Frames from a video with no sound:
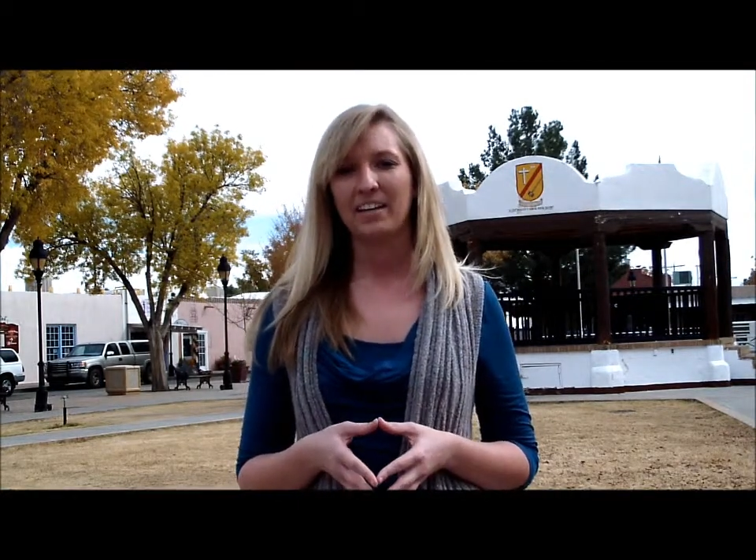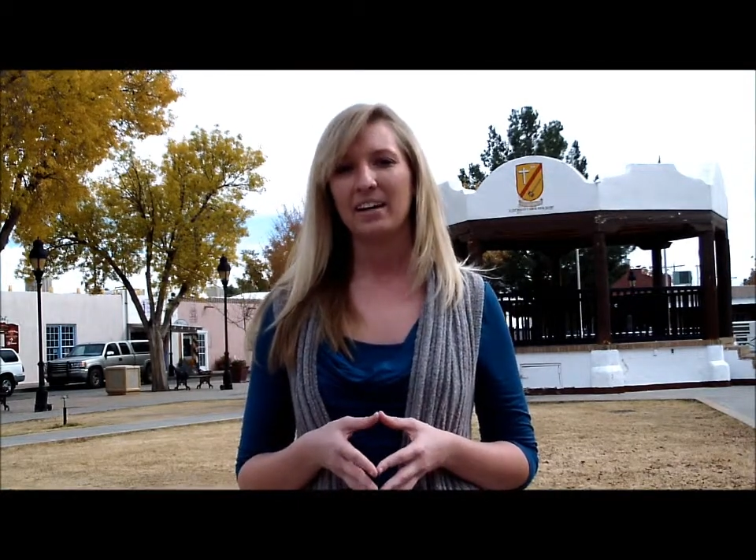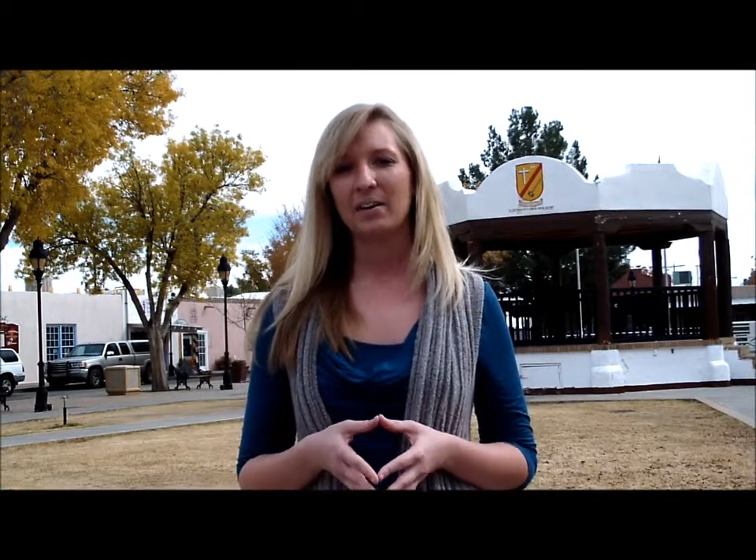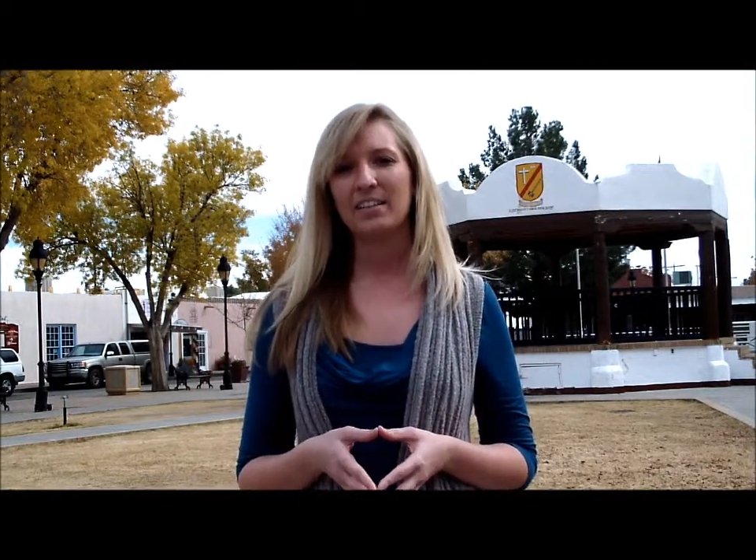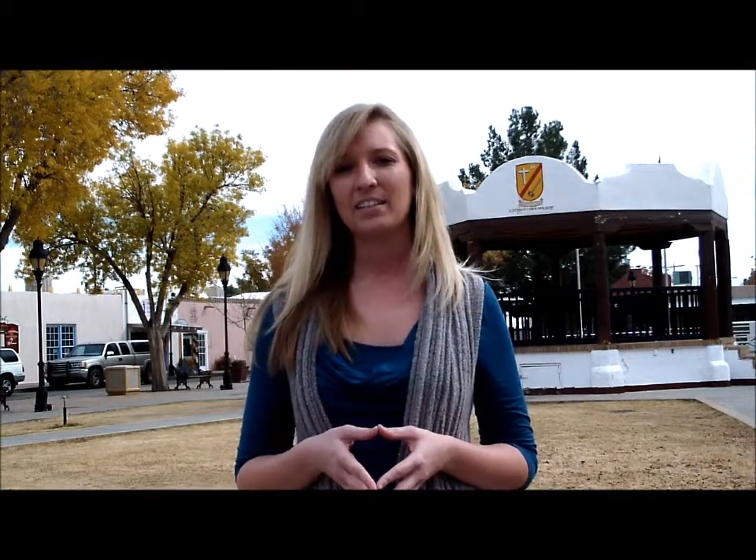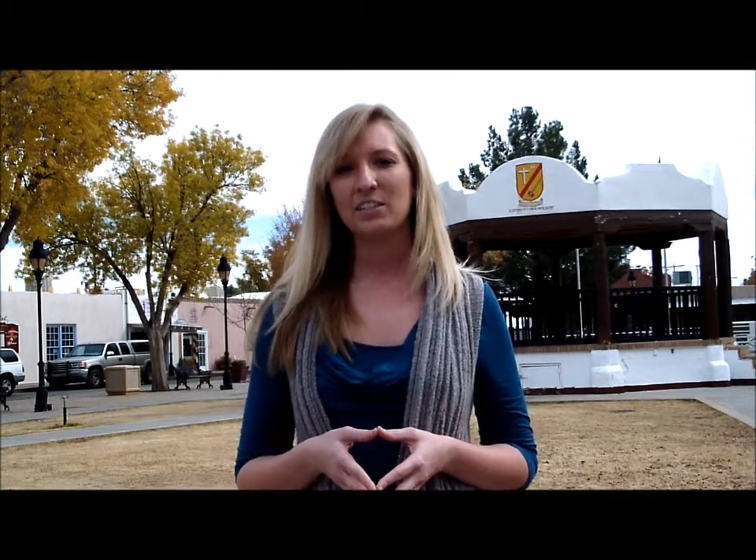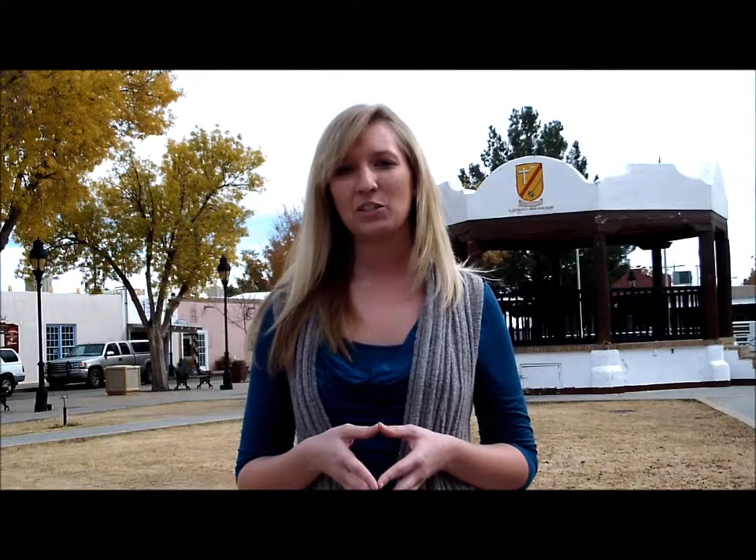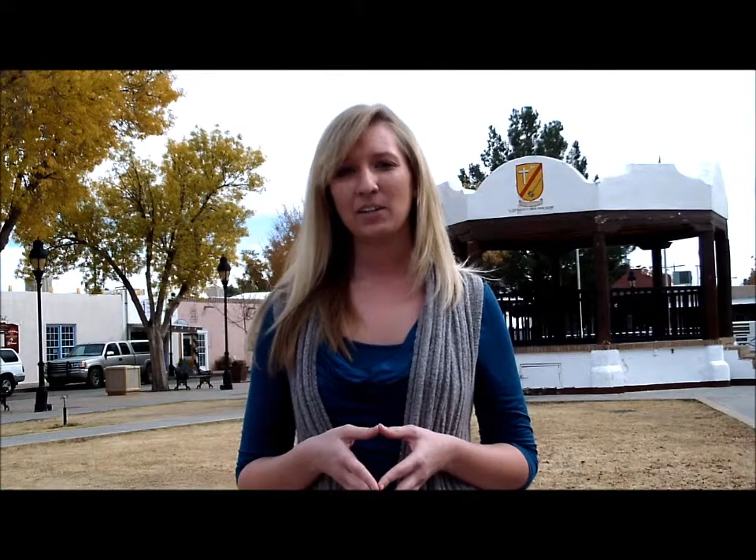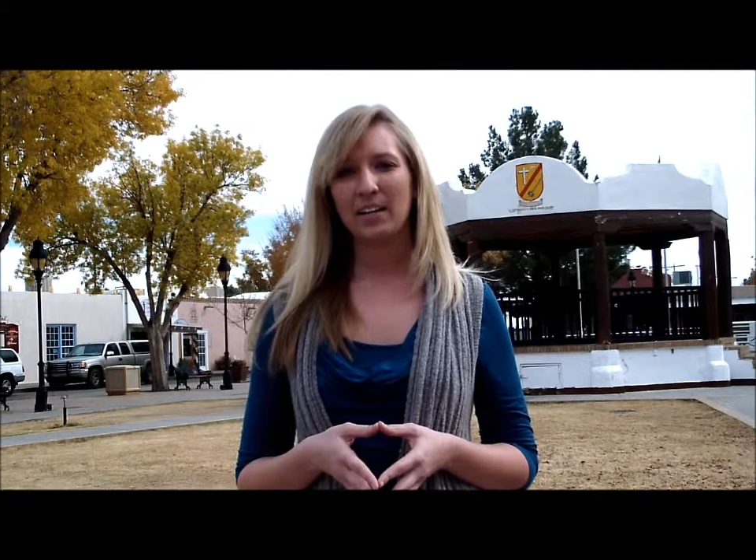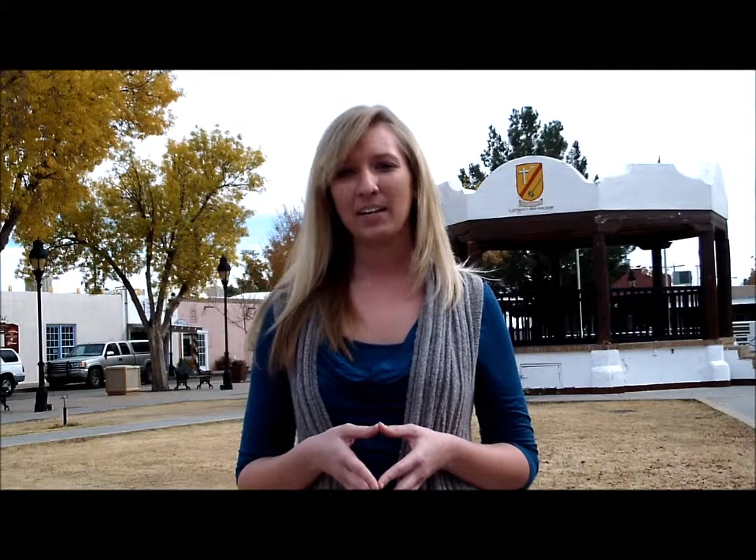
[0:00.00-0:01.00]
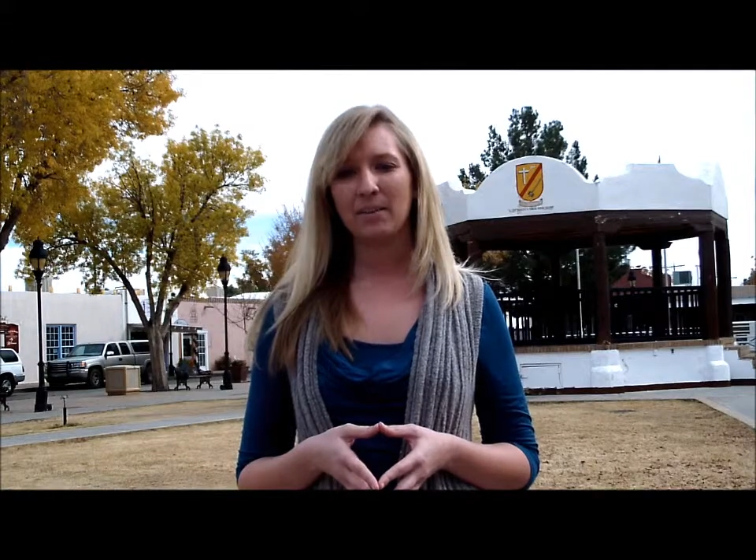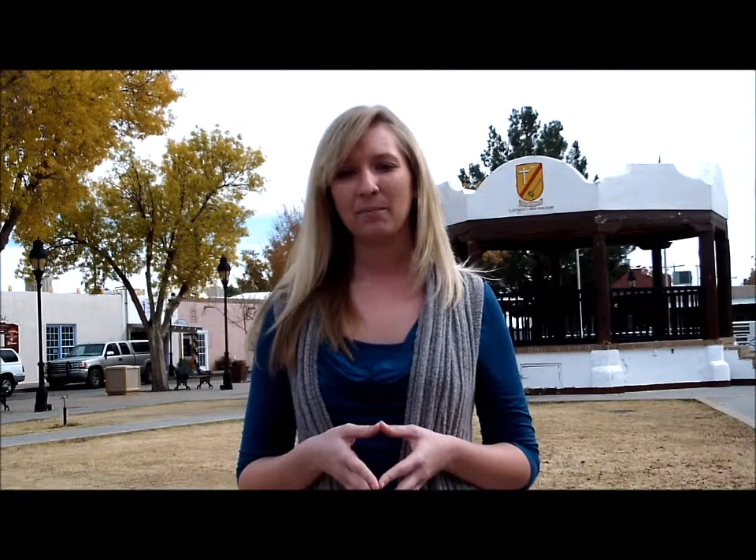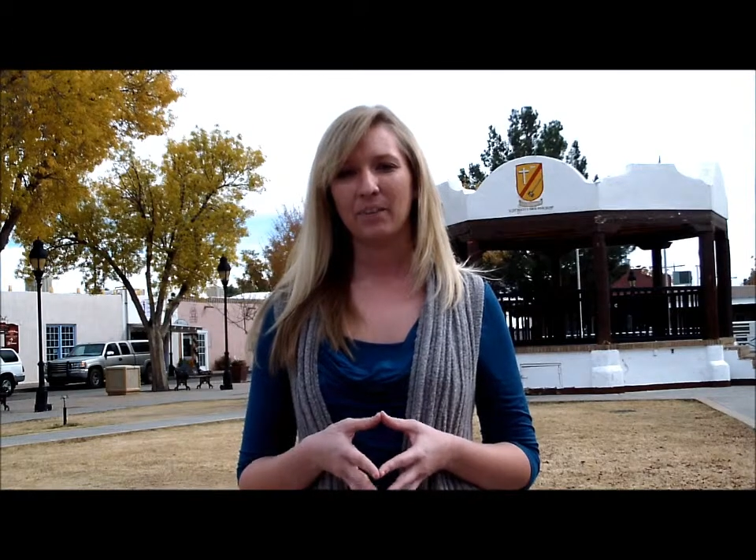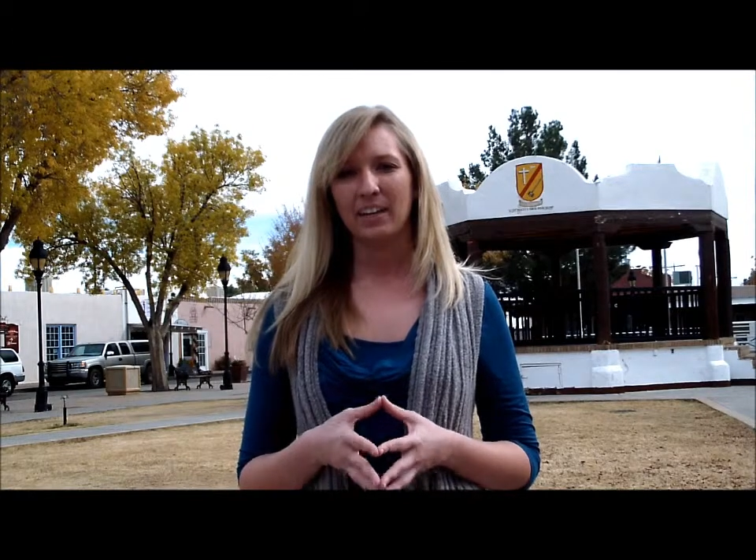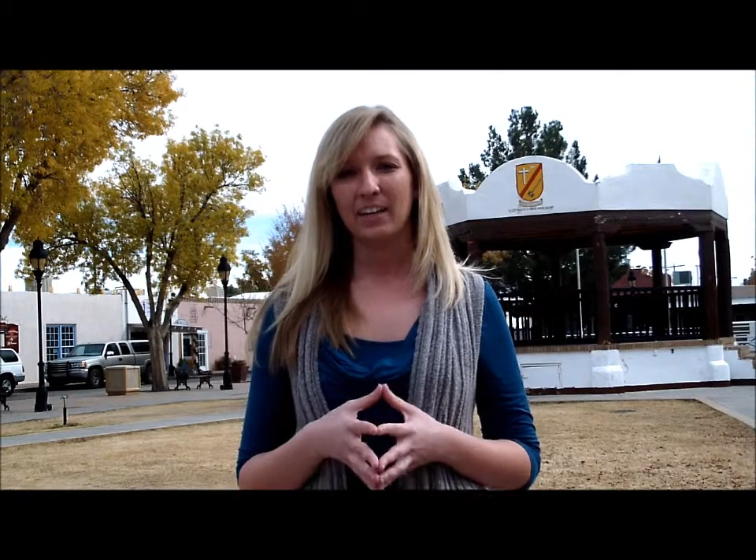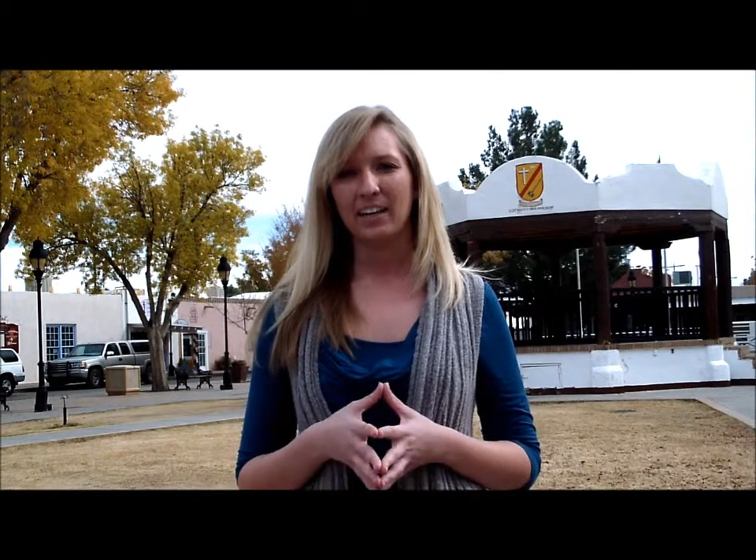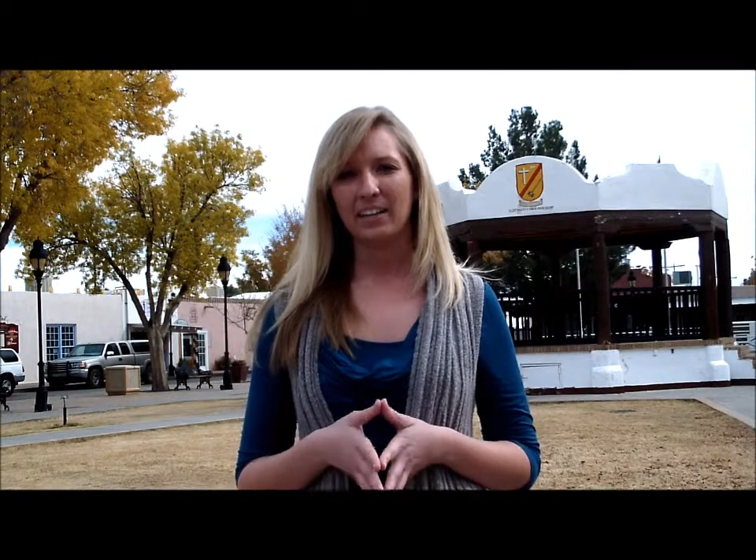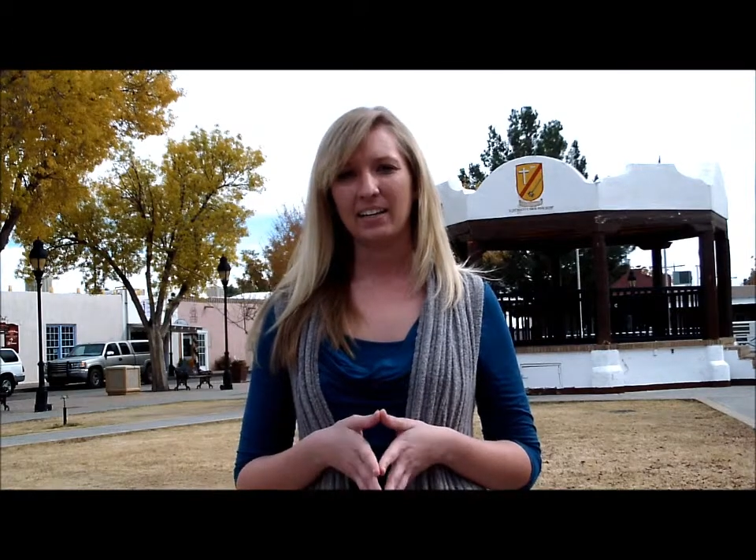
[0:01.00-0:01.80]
Now in this treaty, it